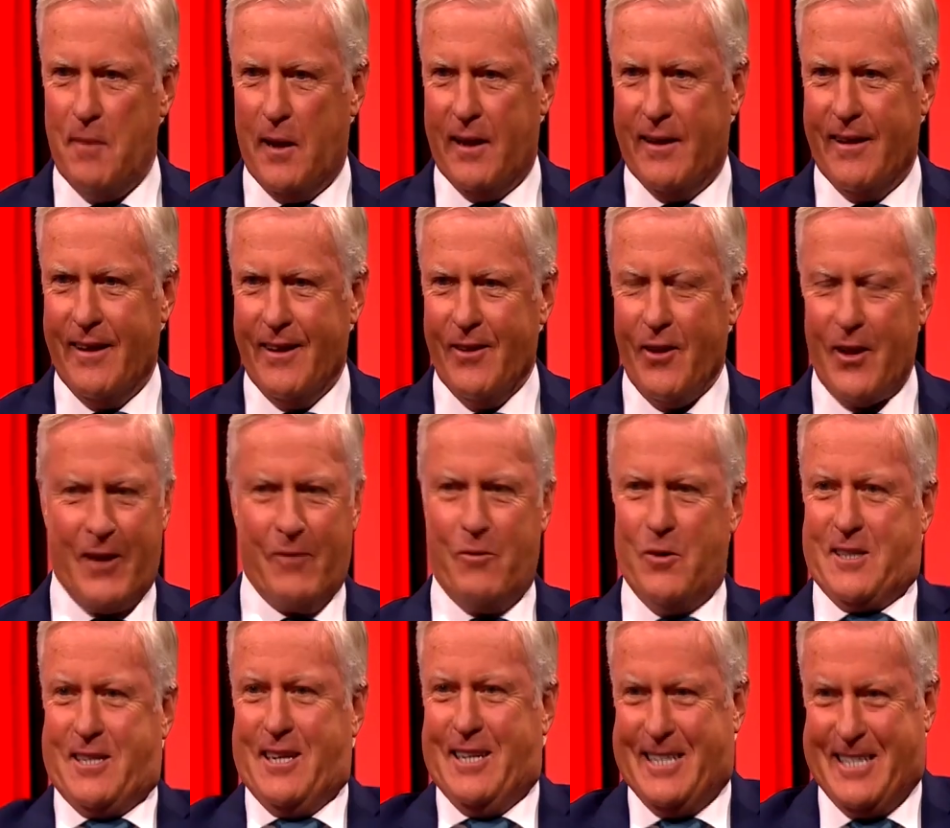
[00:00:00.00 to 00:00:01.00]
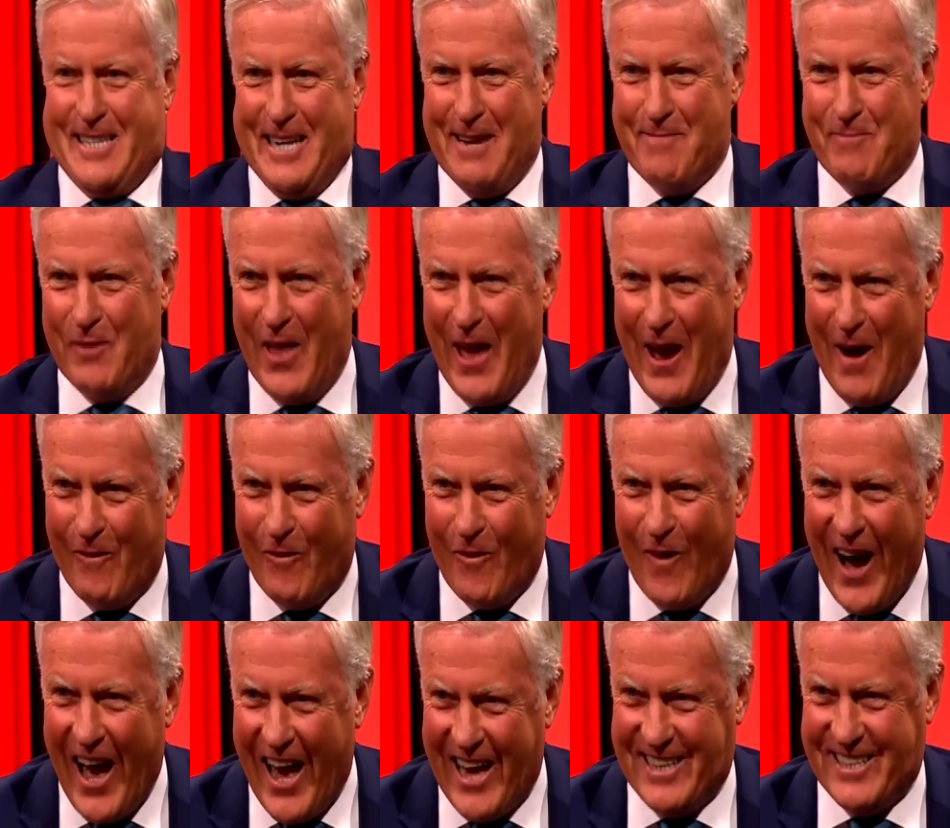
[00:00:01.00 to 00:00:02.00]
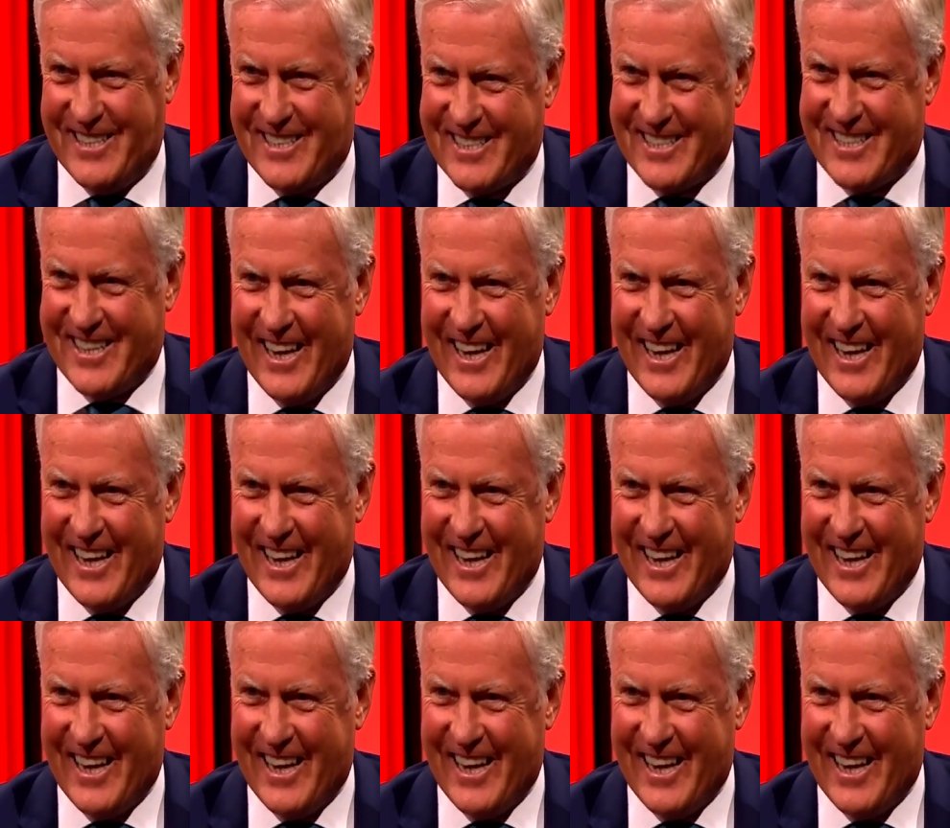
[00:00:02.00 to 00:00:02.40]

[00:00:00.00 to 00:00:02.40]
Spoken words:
me? Like, what's a gym without weights?